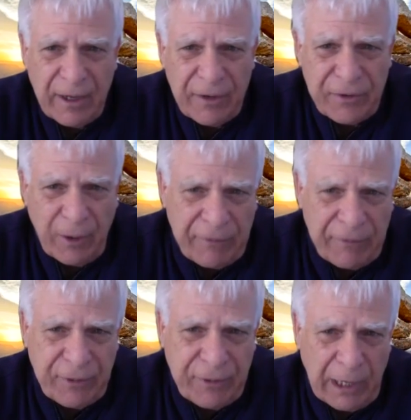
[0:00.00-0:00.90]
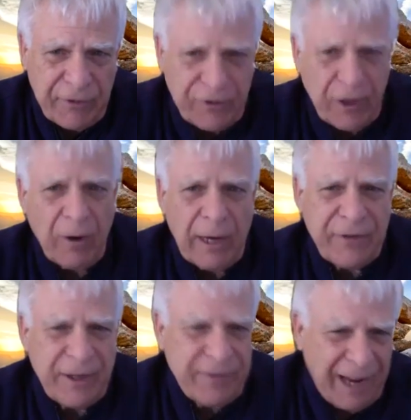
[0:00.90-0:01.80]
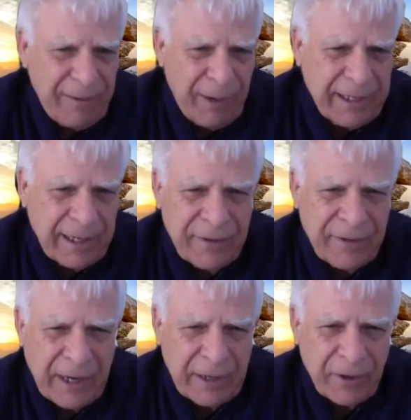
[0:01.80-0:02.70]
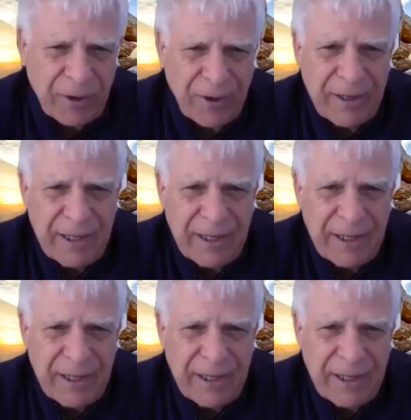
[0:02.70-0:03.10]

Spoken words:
So when I saw her, I said, I recognize that girl.